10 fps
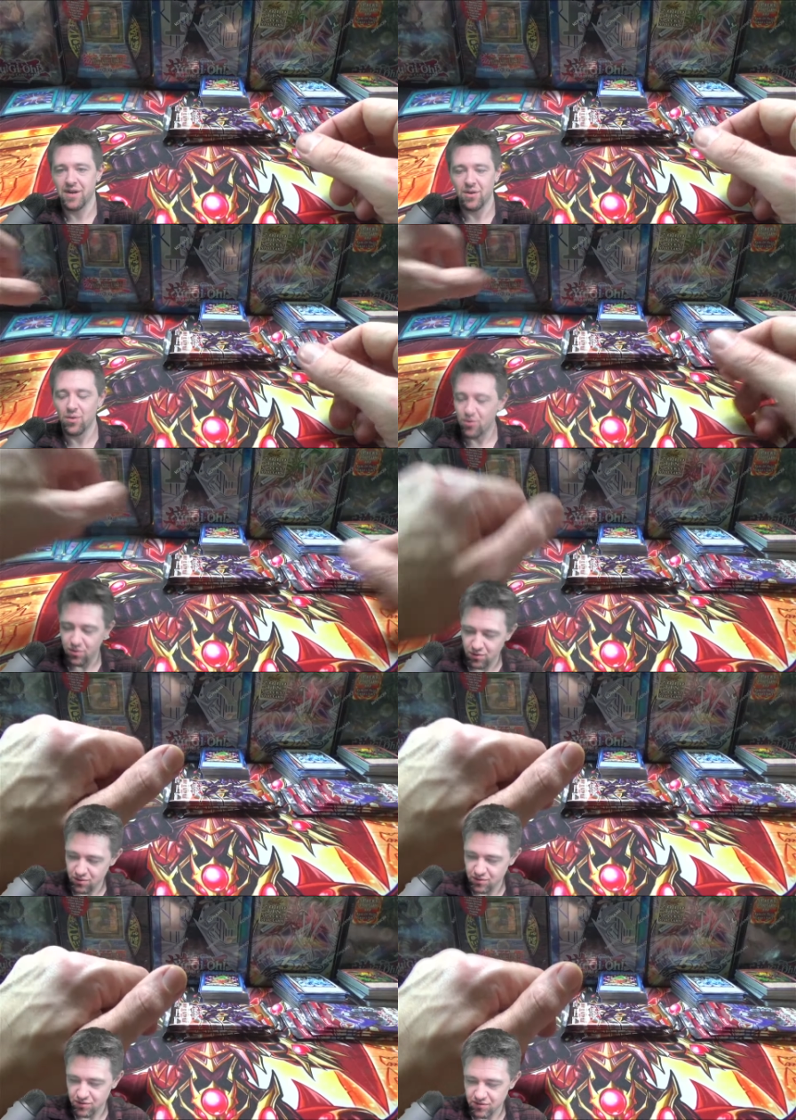
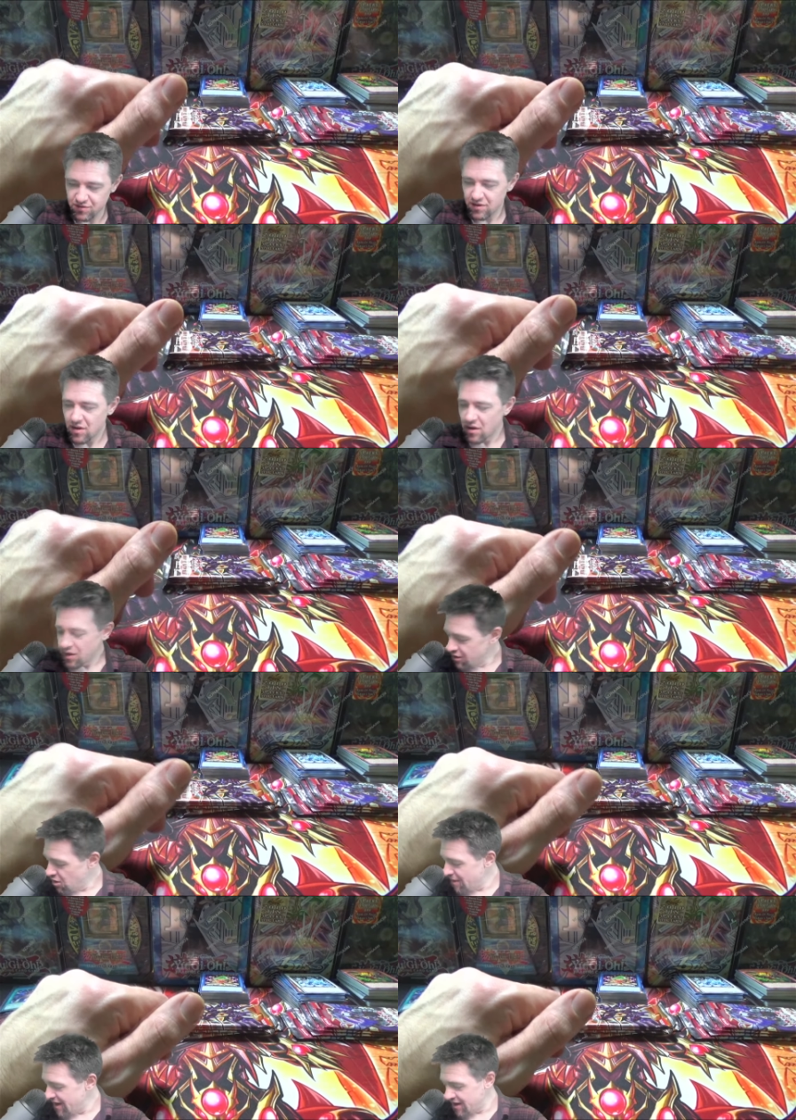knows.
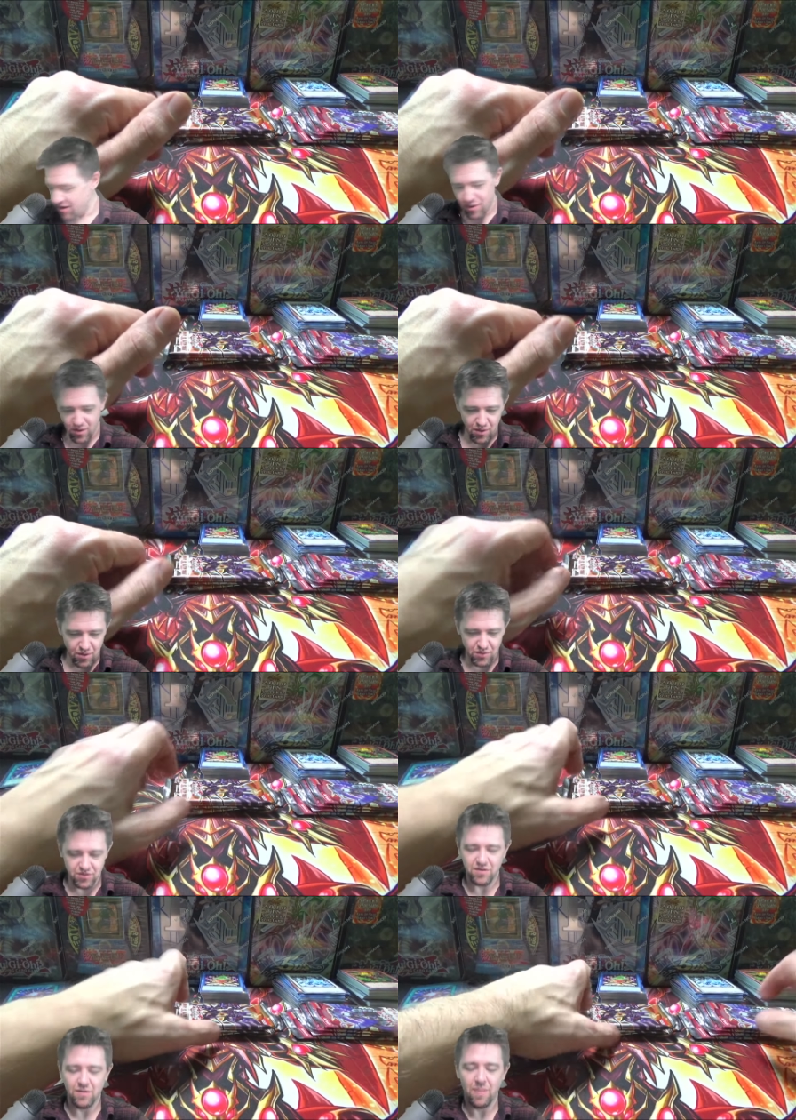Nobody knows.